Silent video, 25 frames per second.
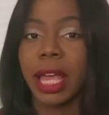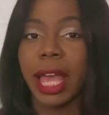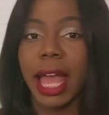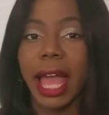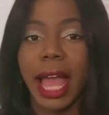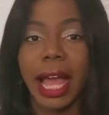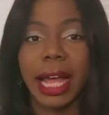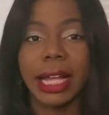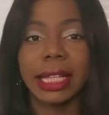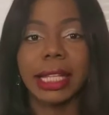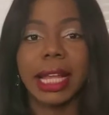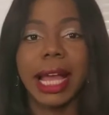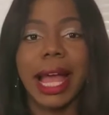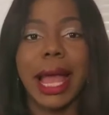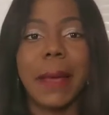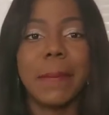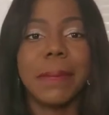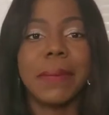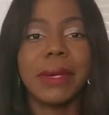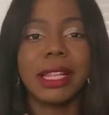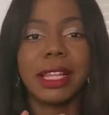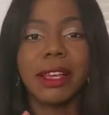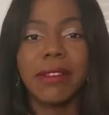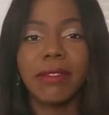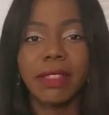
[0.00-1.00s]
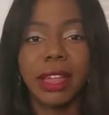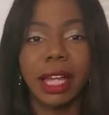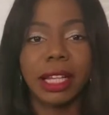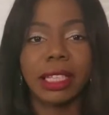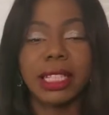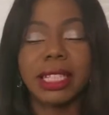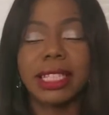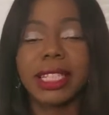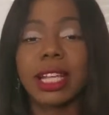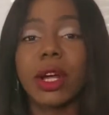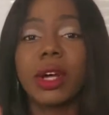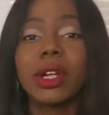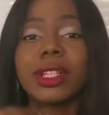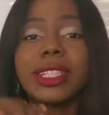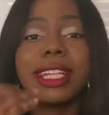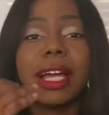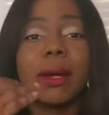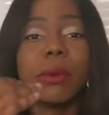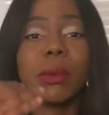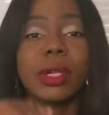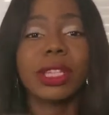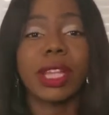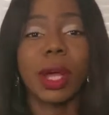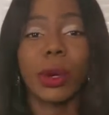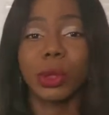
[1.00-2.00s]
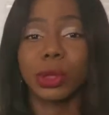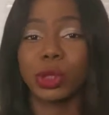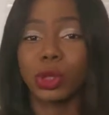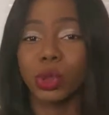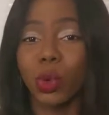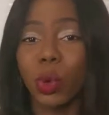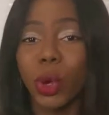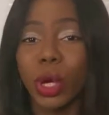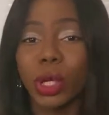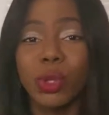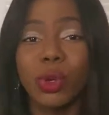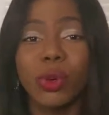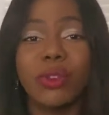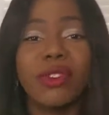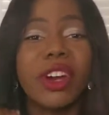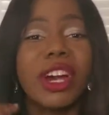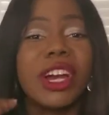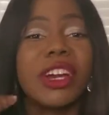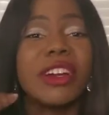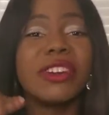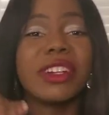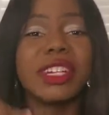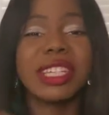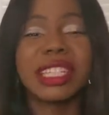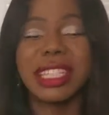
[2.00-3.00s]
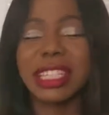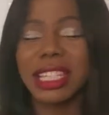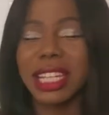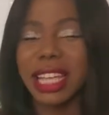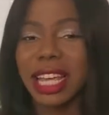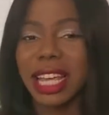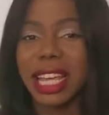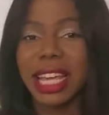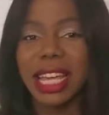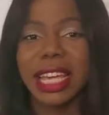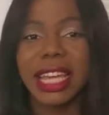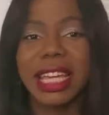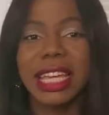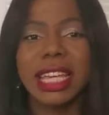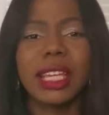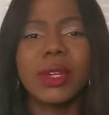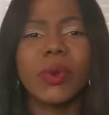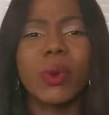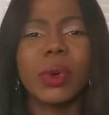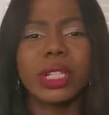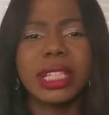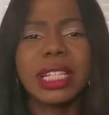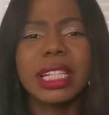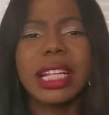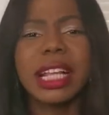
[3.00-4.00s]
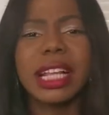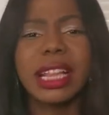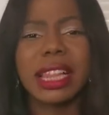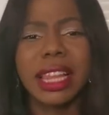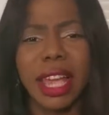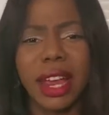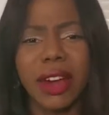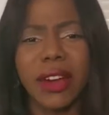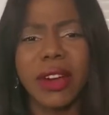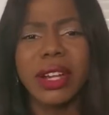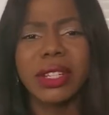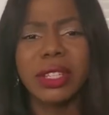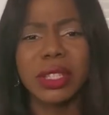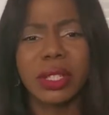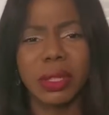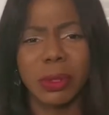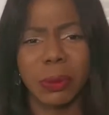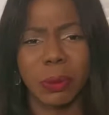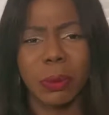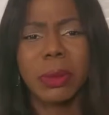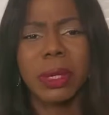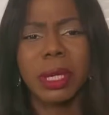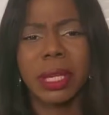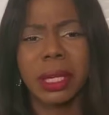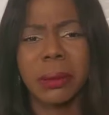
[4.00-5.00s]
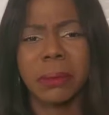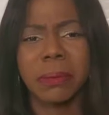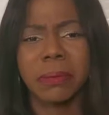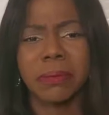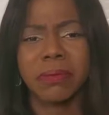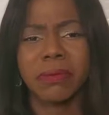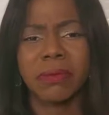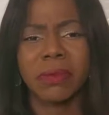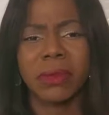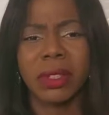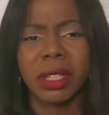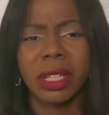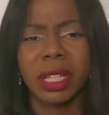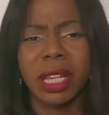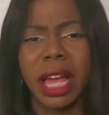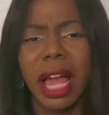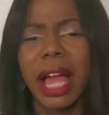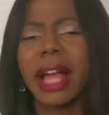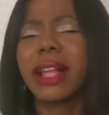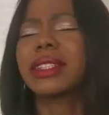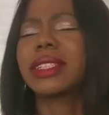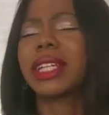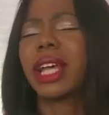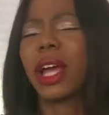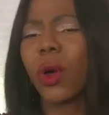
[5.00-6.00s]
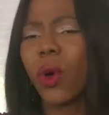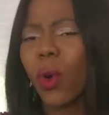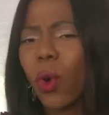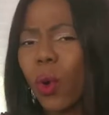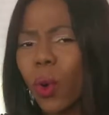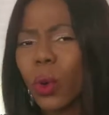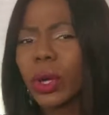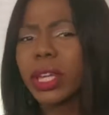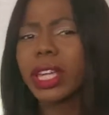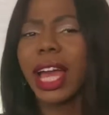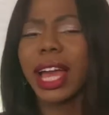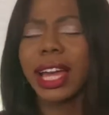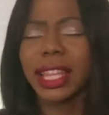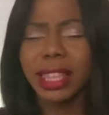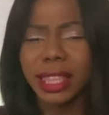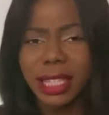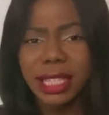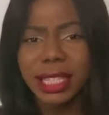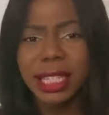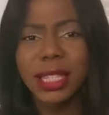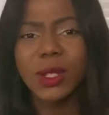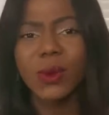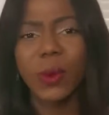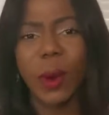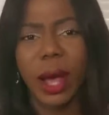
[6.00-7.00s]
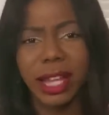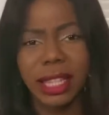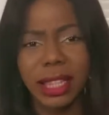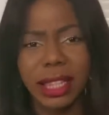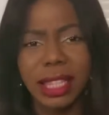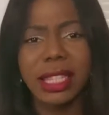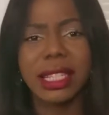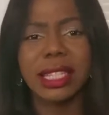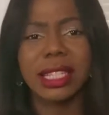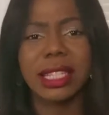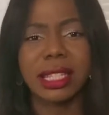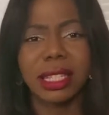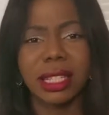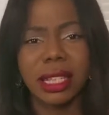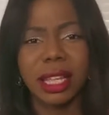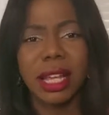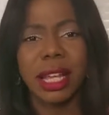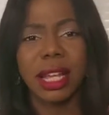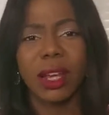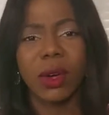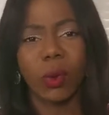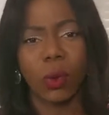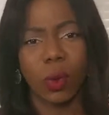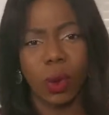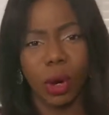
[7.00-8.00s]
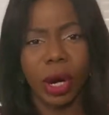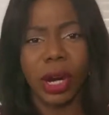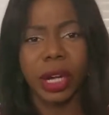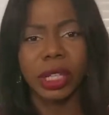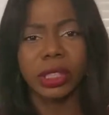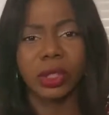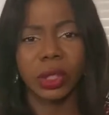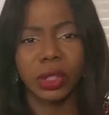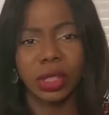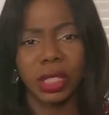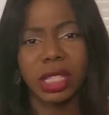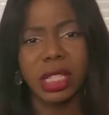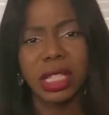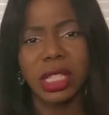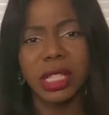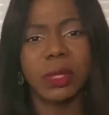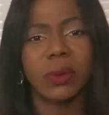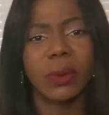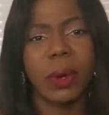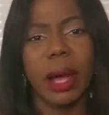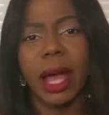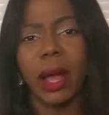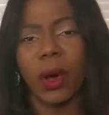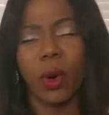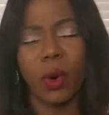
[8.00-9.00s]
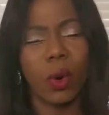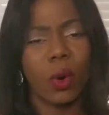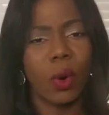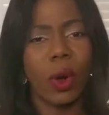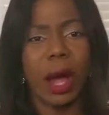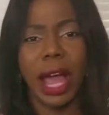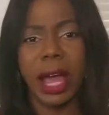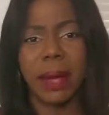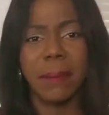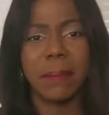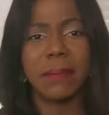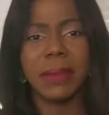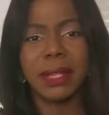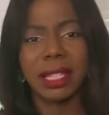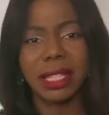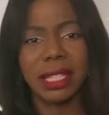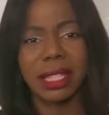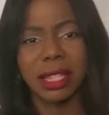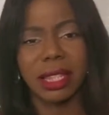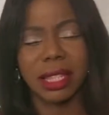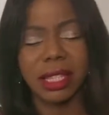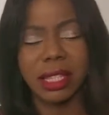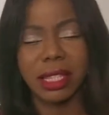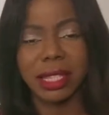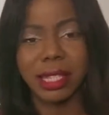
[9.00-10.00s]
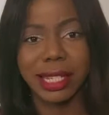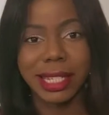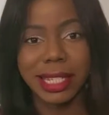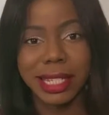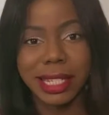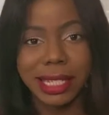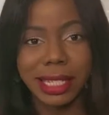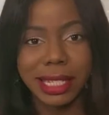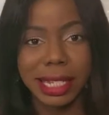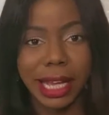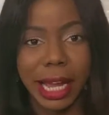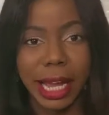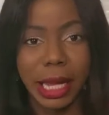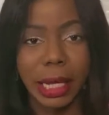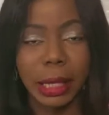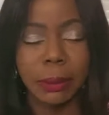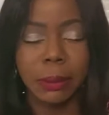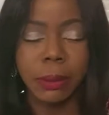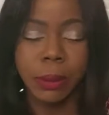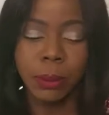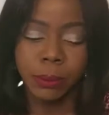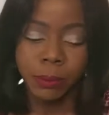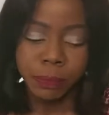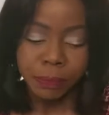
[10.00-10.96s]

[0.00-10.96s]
And I believe that the second time when I was going over it, it was clearer to me. I was like, oh yeah, this is why this works, or this is why, oh, I missed it this time.